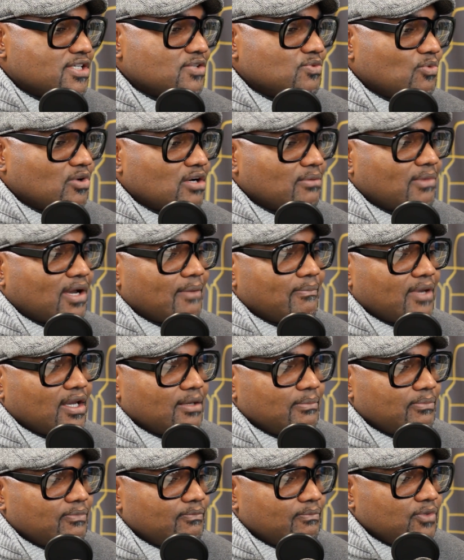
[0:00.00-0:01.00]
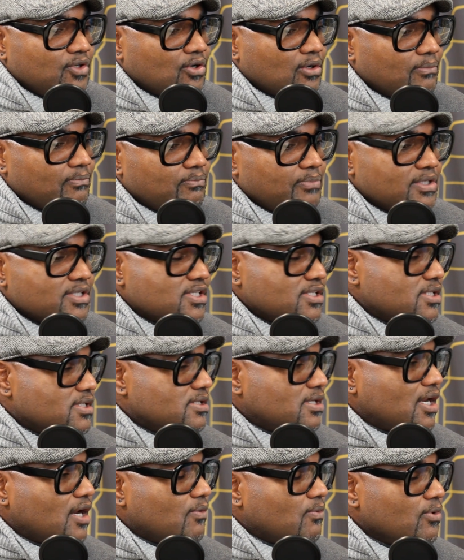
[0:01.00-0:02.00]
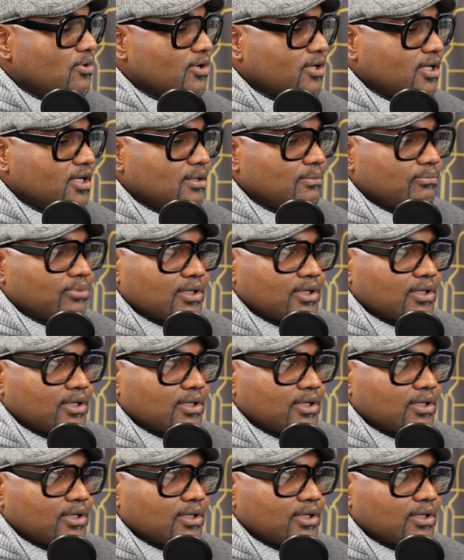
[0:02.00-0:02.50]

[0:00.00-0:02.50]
is one of my main businesses that I work in.